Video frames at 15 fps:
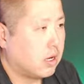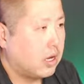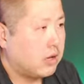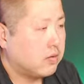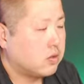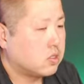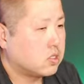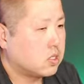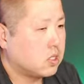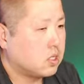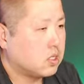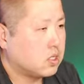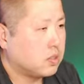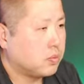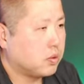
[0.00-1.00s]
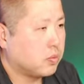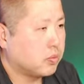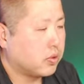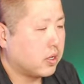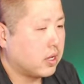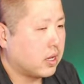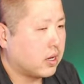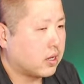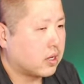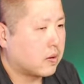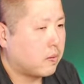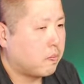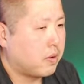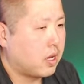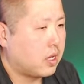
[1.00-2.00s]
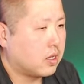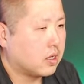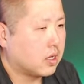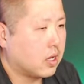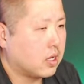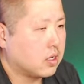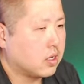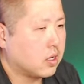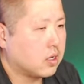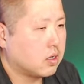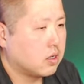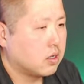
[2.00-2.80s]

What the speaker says: haven't seen a DPEN play on Polygon yet.